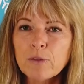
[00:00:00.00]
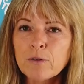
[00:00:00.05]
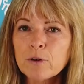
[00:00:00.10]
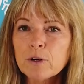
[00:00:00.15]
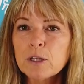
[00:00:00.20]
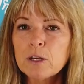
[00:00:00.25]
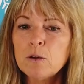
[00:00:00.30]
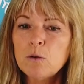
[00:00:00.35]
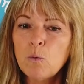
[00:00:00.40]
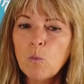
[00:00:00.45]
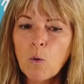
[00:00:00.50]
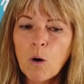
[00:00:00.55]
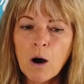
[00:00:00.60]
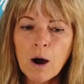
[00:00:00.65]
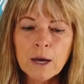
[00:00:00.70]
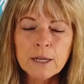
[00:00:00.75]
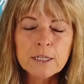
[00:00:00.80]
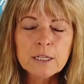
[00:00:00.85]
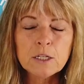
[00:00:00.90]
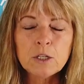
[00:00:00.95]
whether you
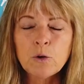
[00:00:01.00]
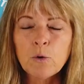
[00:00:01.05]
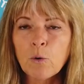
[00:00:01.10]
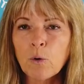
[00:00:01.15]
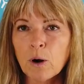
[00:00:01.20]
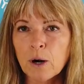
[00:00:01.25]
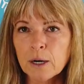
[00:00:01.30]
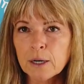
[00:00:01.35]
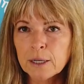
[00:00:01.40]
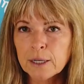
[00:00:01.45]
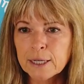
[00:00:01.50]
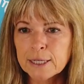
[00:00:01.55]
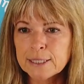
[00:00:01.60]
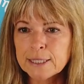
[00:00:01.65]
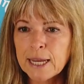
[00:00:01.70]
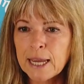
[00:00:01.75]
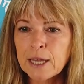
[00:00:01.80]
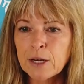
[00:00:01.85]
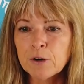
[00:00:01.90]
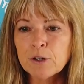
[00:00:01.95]
want your
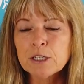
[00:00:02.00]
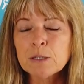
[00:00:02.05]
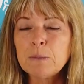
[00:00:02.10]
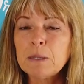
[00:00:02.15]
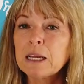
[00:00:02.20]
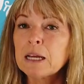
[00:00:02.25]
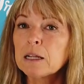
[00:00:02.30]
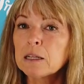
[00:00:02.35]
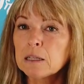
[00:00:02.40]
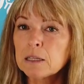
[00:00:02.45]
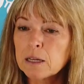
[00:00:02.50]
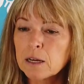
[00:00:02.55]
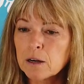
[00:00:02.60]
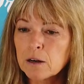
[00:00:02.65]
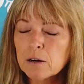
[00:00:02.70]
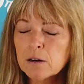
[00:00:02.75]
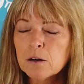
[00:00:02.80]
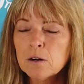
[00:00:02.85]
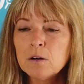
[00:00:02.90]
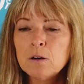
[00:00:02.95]
container to be
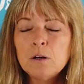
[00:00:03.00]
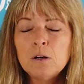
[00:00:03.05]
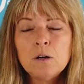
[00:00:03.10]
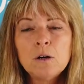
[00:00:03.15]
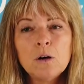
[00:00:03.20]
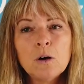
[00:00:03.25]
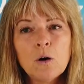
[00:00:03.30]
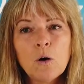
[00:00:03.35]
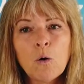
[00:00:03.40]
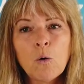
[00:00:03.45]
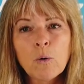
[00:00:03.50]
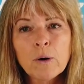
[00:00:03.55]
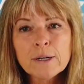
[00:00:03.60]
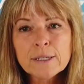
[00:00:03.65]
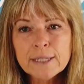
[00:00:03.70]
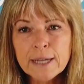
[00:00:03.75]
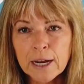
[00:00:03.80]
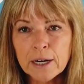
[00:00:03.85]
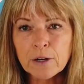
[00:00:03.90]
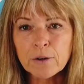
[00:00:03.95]
clear
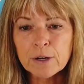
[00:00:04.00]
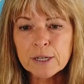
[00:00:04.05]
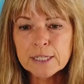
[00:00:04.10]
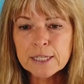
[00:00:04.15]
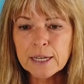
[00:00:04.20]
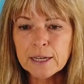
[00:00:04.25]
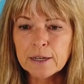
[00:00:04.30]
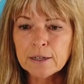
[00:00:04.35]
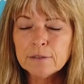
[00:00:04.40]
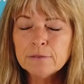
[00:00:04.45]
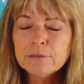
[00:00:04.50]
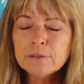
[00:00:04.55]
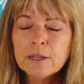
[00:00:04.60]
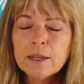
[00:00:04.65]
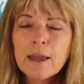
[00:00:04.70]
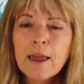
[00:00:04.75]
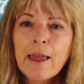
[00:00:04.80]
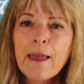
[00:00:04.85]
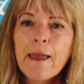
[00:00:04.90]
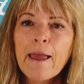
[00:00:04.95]
or decorative,
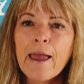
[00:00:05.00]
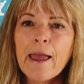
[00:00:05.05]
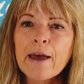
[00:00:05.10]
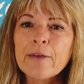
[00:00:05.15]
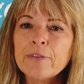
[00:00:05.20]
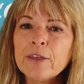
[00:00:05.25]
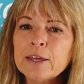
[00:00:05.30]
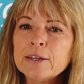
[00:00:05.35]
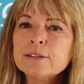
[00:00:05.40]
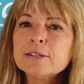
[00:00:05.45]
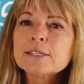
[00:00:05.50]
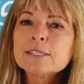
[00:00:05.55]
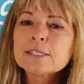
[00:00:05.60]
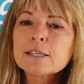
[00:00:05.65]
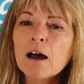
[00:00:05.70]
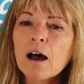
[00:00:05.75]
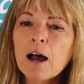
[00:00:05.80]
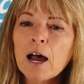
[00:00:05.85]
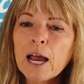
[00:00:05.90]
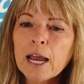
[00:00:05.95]
and then
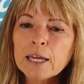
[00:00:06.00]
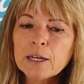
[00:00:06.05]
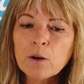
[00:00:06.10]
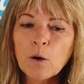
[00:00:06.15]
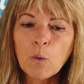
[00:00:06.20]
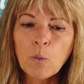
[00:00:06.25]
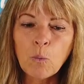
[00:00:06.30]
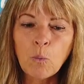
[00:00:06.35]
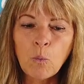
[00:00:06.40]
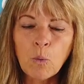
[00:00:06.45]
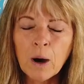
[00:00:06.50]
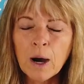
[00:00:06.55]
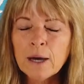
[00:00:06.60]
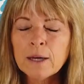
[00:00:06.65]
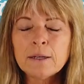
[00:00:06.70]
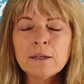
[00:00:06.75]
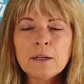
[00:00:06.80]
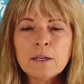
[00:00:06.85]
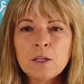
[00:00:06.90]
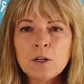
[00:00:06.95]
decide
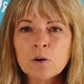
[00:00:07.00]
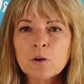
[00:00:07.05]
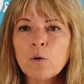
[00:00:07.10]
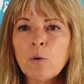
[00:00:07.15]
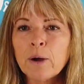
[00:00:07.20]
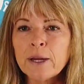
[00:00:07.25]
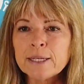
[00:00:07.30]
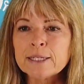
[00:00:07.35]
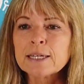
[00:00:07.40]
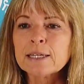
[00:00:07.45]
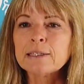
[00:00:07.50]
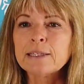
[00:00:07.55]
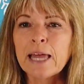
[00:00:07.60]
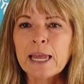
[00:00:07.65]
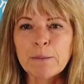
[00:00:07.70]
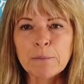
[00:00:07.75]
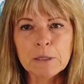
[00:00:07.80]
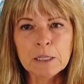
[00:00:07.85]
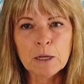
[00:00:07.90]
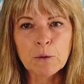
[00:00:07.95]
what you're going to
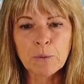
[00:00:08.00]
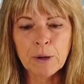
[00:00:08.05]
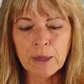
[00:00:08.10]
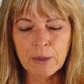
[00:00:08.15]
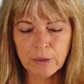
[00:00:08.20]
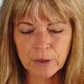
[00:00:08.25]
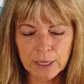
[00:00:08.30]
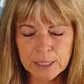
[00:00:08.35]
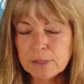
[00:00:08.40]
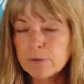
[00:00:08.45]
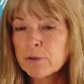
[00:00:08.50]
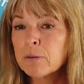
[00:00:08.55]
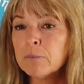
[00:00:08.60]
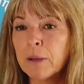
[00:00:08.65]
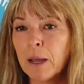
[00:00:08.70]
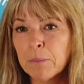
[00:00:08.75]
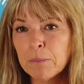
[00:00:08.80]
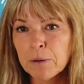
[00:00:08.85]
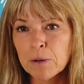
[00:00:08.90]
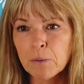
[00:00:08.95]
label it with. Because
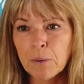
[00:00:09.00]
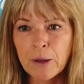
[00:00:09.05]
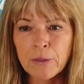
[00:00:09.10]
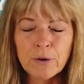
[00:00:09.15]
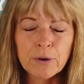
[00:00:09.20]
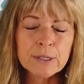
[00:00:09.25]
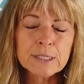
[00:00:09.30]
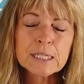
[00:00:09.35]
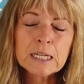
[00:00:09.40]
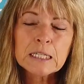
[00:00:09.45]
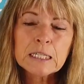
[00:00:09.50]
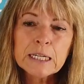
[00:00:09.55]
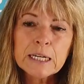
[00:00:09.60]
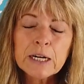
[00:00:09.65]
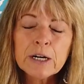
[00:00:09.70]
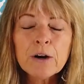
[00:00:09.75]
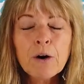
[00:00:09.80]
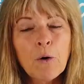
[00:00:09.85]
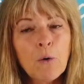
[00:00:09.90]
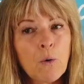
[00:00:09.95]
remember, whether it's
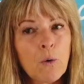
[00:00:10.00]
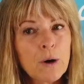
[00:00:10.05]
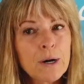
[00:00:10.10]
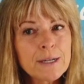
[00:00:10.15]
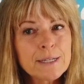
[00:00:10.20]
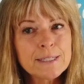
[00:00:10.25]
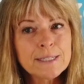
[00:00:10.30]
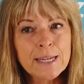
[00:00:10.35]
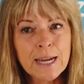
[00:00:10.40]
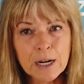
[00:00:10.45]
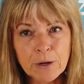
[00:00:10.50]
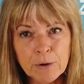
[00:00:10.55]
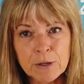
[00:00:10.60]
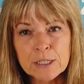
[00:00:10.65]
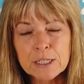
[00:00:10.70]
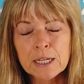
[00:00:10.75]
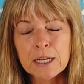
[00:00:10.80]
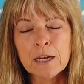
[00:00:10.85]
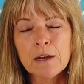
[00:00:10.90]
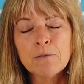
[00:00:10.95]
clear or
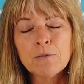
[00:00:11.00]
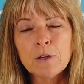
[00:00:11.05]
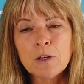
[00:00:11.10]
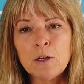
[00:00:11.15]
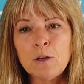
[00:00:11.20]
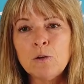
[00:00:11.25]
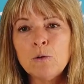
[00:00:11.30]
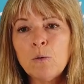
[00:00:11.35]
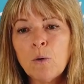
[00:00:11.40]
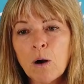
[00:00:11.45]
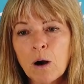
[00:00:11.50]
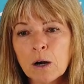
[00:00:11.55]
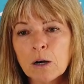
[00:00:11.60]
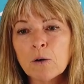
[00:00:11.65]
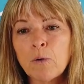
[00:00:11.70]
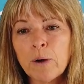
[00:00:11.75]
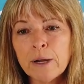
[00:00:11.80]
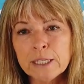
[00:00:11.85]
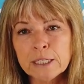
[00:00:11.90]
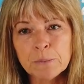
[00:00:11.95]
decorative, you are
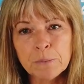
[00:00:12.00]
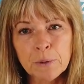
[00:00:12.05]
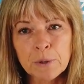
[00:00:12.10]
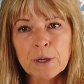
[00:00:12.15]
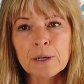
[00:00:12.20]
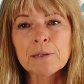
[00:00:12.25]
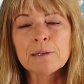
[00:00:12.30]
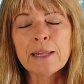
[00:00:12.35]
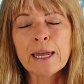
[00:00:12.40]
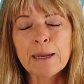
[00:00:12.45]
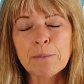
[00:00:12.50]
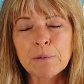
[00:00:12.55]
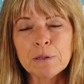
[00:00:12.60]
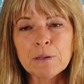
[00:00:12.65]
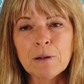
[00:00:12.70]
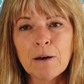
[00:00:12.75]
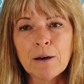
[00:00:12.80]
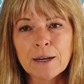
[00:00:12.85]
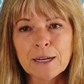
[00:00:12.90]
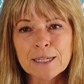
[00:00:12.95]
going to put a
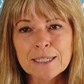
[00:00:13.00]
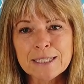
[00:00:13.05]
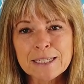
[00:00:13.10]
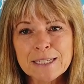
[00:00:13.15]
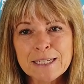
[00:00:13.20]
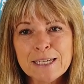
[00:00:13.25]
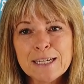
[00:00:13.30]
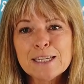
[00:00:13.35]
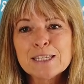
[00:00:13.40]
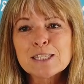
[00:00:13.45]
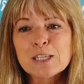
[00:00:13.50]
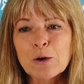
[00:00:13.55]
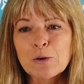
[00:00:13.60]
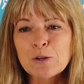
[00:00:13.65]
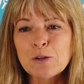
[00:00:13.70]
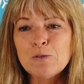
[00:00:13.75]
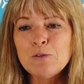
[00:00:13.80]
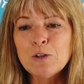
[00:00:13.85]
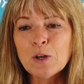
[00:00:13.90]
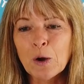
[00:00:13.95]
label on it so
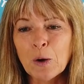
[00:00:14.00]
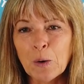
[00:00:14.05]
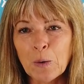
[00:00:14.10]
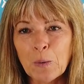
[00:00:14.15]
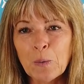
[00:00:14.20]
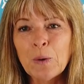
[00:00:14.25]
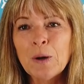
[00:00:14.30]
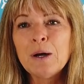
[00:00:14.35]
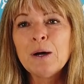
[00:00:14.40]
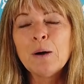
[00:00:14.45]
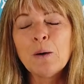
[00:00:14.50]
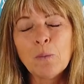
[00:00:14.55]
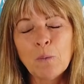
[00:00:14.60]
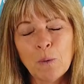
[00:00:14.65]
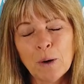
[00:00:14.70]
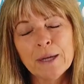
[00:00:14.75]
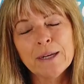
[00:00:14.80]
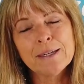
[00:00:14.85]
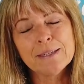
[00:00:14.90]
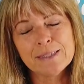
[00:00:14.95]
you know
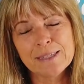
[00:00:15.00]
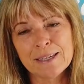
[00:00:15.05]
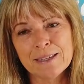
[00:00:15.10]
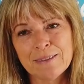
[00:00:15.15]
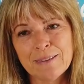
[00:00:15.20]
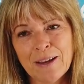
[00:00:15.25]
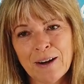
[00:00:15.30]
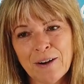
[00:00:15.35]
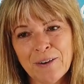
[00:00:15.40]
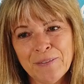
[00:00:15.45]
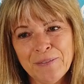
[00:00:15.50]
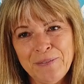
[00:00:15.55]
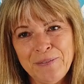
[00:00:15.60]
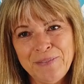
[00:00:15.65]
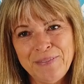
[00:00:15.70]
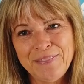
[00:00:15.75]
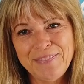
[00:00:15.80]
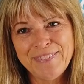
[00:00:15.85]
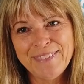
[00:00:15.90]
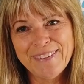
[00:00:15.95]
what is in there.
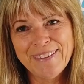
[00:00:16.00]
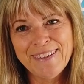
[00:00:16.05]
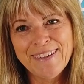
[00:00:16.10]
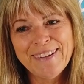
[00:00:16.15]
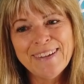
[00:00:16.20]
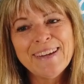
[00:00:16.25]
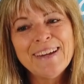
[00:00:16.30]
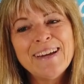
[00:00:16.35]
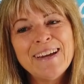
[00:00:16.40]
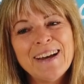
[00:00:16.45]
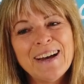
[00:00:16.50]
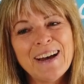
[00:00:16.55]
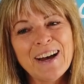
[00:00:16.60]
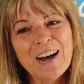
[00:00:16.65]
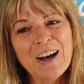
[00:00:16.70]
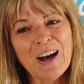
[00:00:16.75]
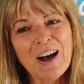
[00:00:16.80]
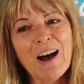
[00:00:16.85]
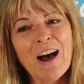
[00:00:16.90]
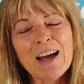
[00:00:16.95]

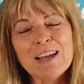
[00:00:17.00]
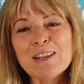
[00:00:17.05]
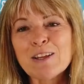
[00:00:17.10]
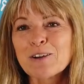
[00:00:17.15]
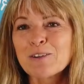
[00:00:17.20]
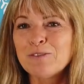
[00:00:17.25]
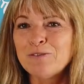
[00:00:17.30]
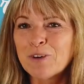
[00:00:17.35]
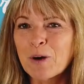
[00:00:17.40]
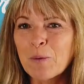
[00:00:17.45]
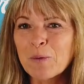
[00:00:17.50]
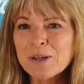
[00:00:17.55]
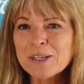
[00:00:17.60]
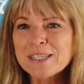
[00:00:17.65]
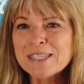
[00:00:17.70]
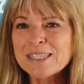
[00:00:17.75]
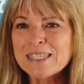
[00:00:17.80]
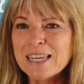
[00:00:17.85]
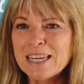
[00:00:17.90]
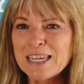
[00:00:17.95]
I look
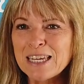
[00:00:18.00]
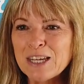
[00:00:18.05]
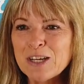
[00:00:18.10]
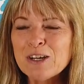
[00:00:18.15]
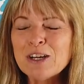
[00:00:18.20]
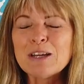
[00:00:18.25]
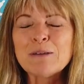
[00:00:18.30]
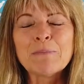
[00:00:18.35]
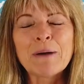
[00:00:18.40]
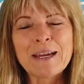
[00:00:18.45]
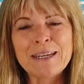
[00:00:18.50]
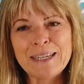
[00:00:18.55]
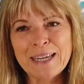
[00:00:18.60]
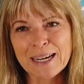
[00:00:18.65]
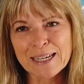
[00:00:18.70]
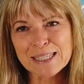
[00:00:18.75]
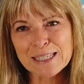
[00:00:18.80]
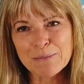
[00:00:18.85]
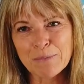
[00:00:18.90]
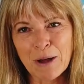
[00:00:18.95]
forward to seeing you in my
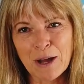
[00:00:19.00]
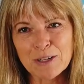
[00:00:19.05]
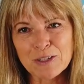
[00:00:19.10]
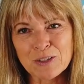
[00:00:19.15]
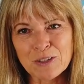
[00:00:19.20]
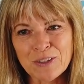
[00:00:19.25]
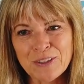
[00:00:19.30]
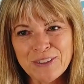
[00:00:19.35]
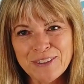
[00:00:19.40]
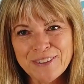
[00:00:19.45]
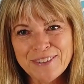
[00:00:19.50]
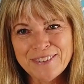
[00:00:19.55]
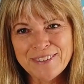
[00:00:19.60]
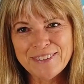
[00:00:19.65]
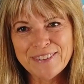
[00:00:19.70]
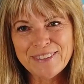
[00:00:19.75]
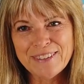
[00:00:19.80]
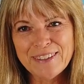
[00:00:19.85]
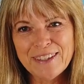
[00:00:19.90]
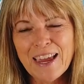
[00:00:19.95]
next module.
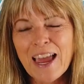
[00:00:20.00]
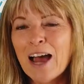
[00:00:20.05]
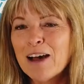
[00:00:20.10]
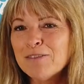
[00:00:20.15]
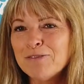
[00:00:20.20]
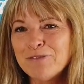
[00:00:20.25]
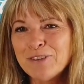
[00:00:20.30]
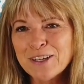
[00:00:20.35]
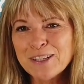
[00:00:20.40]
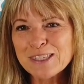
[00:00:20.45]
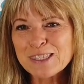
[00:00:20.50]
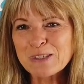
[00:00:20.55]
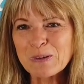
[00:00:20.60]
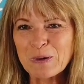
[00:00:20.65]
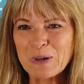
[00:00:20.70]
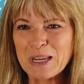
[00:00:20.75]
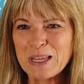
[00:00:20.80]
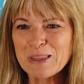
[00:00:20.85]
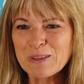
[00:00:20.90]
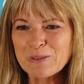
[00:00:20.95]
Have fun
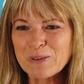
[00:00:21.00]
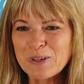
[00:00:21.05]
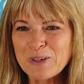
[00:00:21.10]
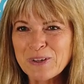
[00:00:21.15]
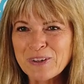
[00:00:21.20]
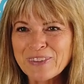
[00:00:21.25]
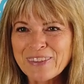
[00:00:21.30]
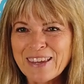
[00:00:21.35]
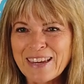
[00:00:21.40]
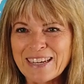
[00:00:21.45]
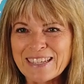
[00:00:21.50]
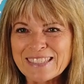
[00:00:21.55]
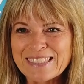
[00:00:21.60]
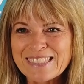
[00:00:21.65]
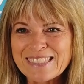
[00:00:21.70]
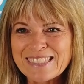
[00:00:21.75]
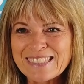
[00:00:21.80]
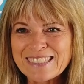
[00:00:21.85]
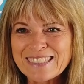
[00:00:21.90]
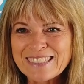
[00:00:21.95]
sorting through your things.